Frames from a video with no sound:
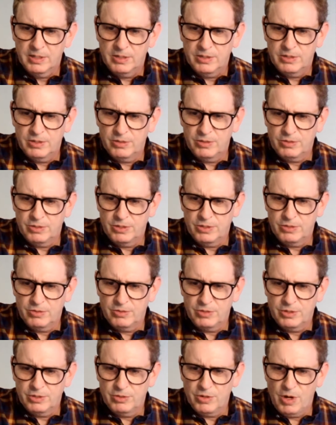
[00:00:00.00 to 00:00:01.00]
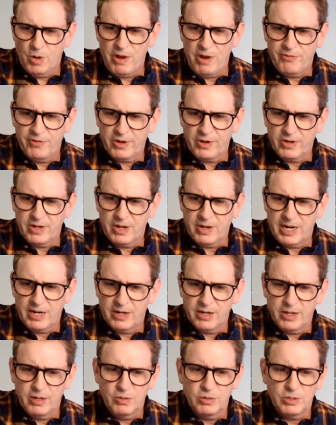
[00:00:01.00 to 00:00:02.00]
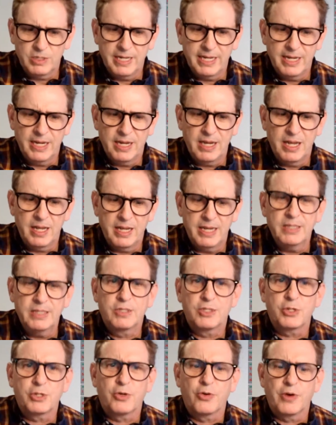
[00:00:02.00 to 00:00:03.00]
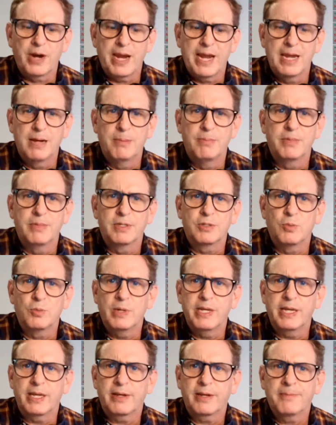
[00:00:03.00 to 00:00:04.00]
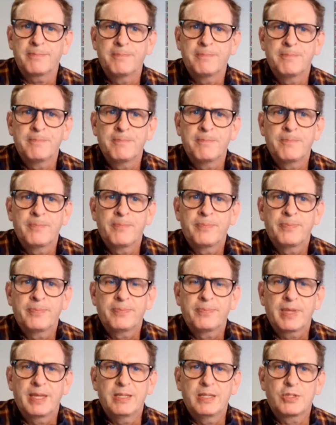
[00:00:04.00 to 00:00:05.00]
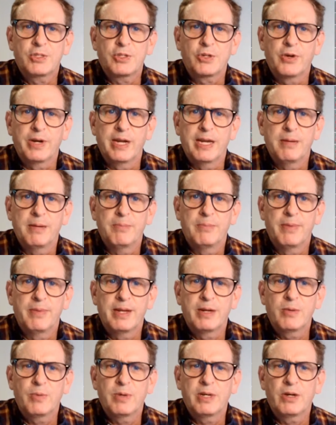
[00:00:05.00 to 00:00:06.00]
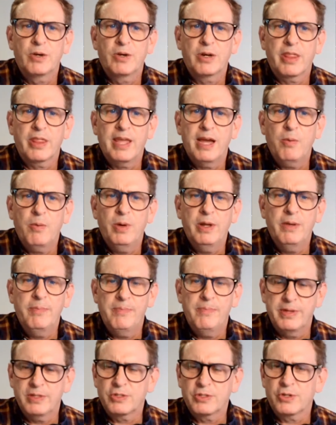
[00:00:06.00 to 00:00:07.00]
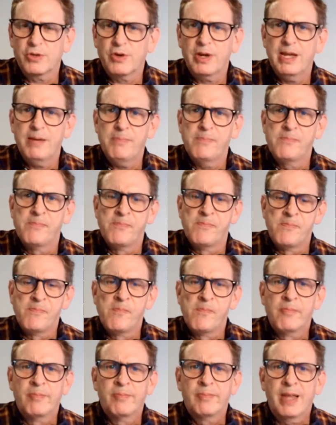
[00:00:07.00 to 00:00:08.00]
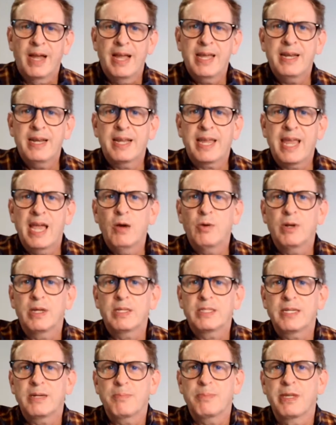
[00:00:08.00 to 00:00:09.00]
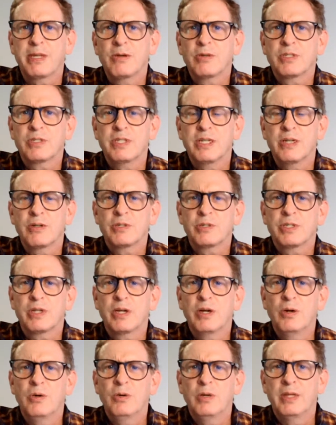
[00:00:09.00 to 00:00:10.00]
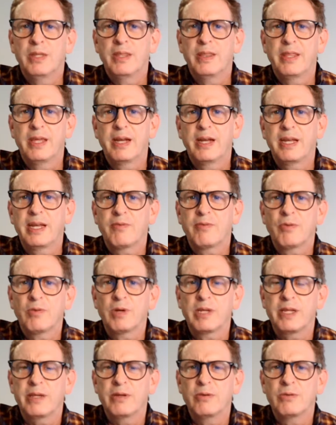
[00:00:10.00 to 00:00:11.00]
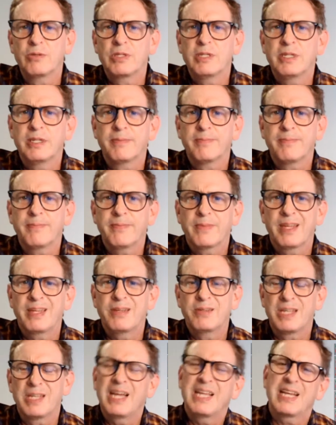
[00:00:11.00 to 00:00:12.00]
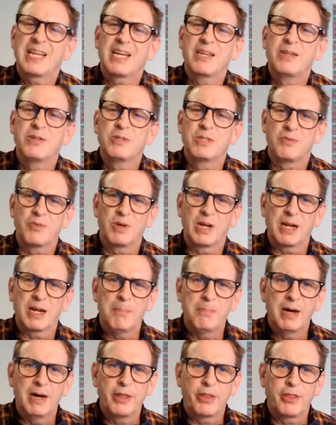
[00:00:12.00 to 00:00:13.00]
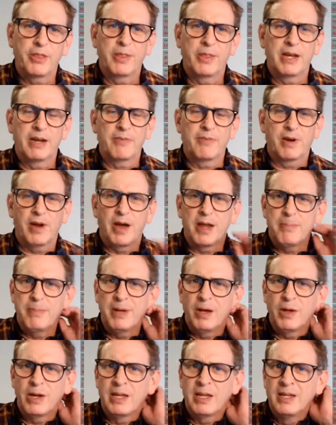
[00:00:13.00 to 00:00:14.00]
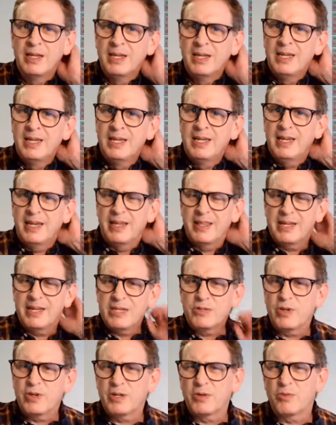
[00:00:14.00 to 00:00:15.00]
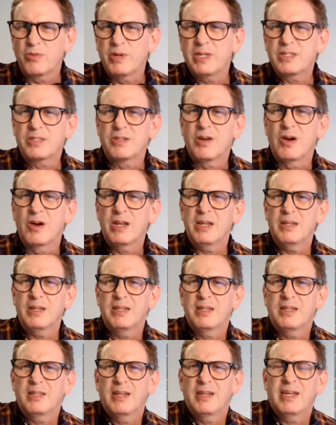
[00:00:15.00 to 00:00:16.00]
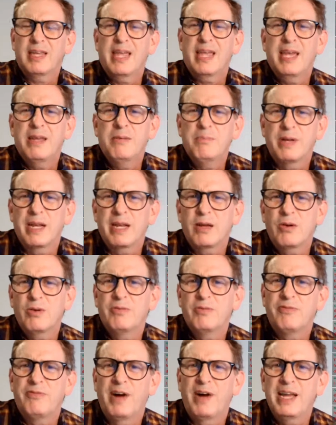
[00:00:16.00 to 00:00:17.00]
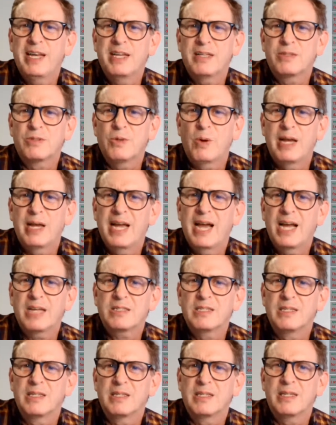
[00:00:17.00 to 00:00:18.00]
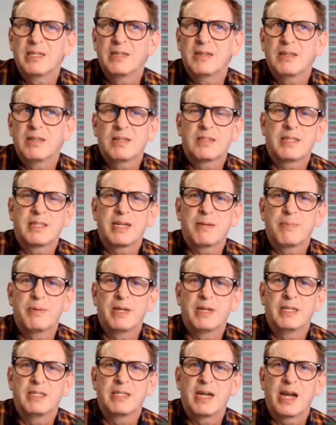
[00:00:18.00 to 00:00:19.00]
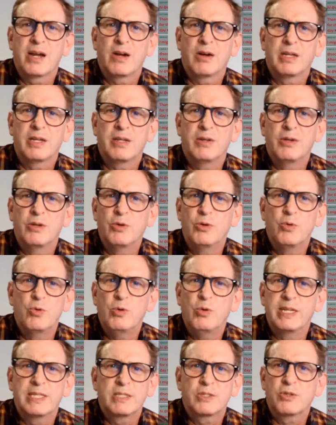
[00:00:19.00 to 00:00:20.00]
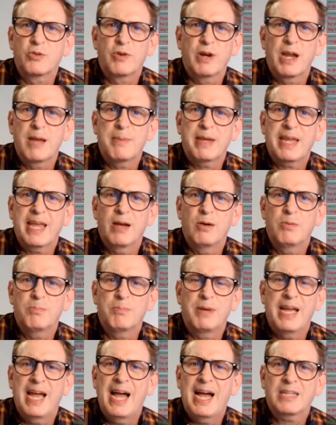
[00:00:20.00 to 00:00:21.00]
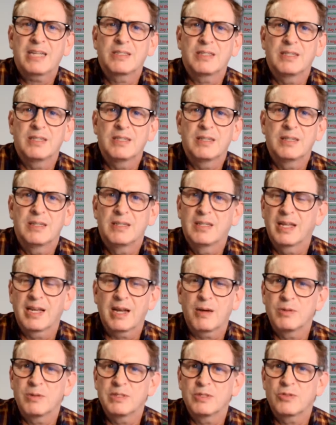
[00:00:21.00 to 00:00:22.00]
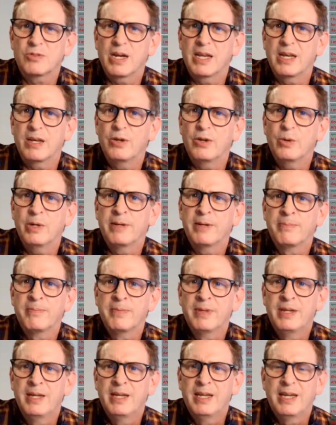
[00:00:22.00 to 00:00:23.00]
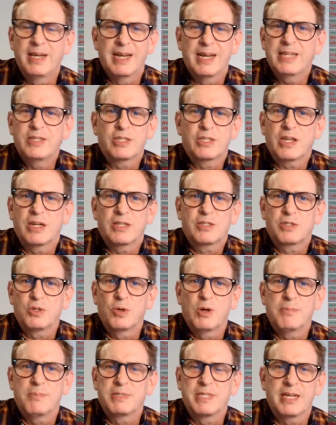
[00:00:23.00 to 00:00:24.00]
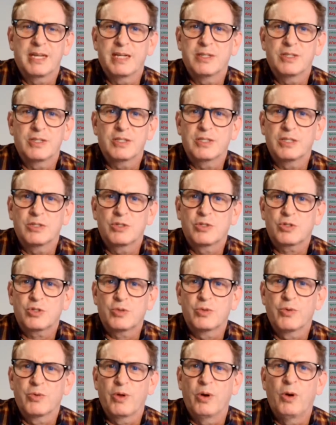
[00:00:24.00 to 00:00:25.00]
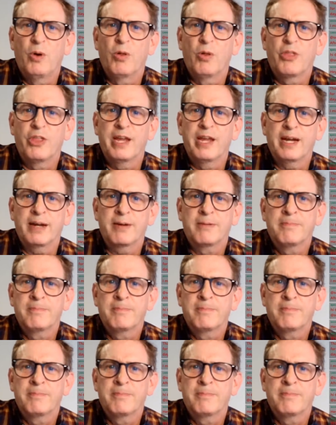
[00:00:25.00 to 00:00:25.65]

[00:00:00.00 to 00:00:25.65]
Oh, I figured out how to use Instagram this week. Instagram. Anyone heard of that one? Instagram? I had an account I set up years and years ago, and then I never really used it. I used it for like a month, and then I forgot about it. And then I tried to restart it again, but I couldn't find it, so I accidentally set up an entirely new Instagram account by accident. Like, I wasn't trying to do it. And I just got so upset, I just said, screw the whole thing.